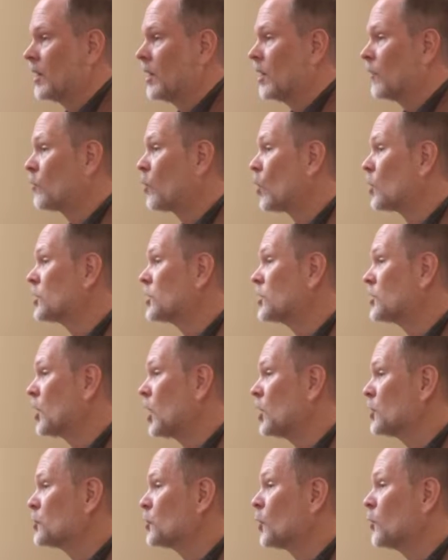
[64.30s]
Of course, it's
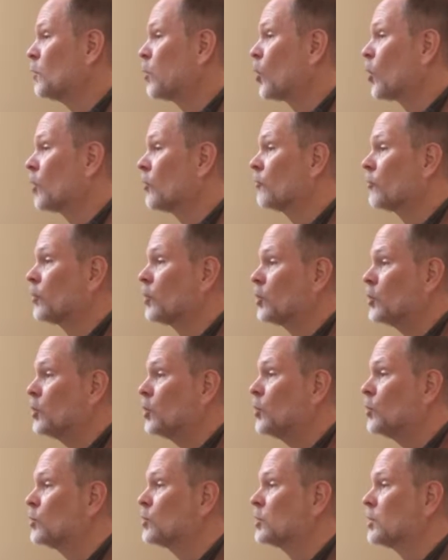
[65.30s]
also important for
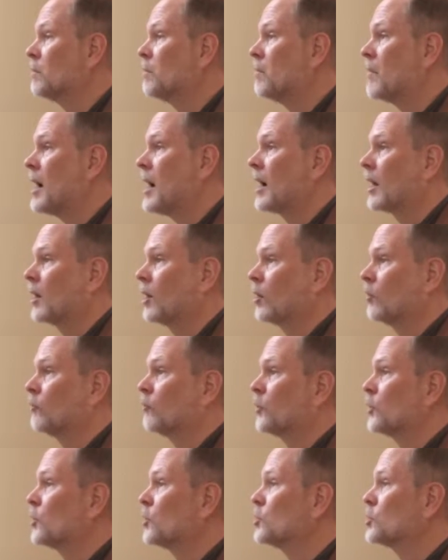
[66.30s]
you to model
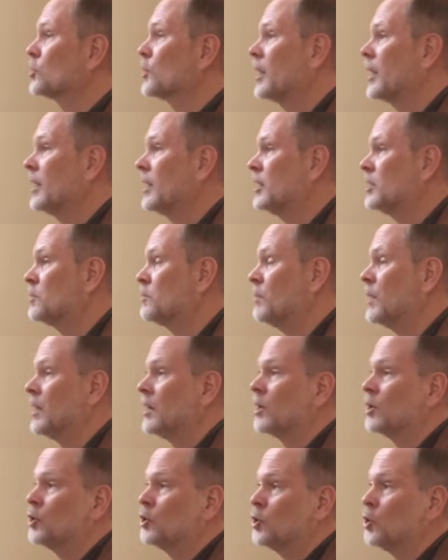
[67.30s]
for your trainees
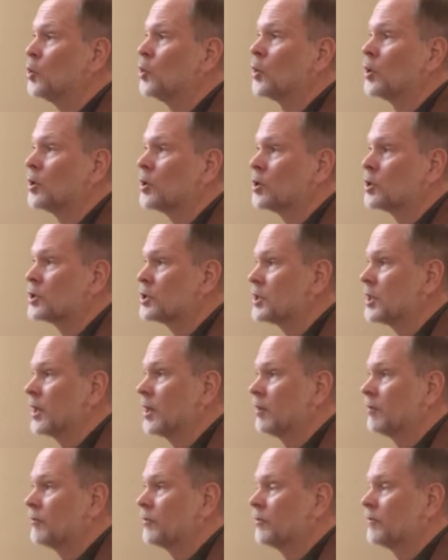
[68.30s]
being a doer
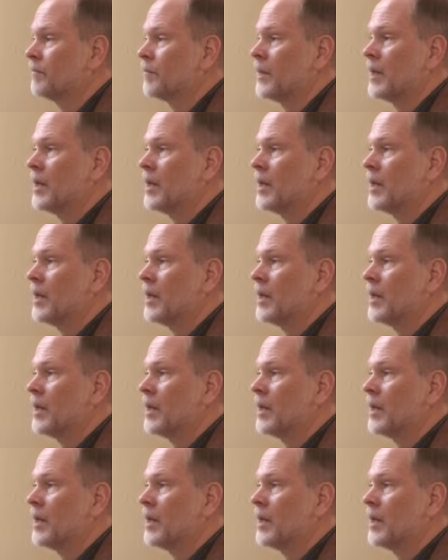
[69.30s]
yourself.